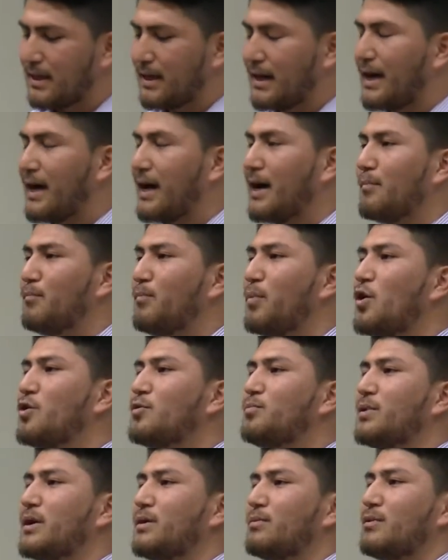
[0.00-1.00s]
boat
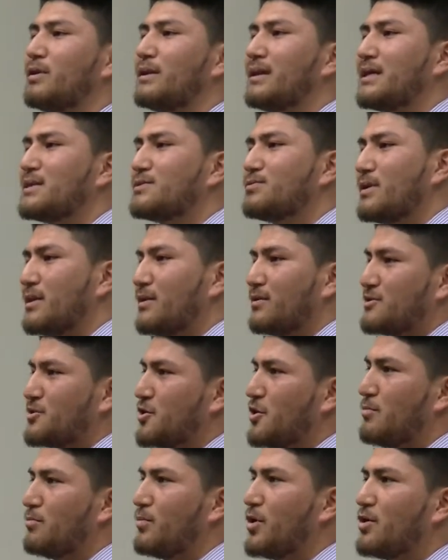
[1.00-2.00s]
people, and that's where the
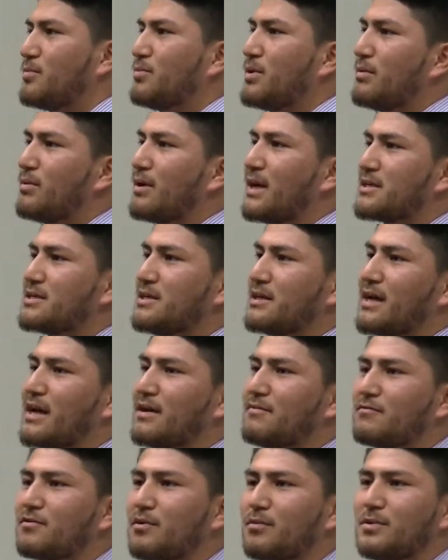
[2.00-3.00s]
term boat people actually
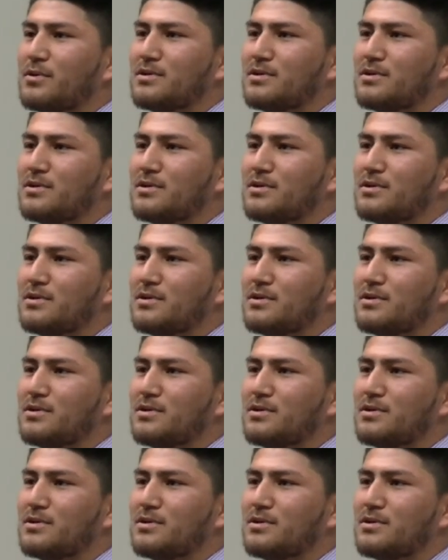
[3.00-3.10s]
came from,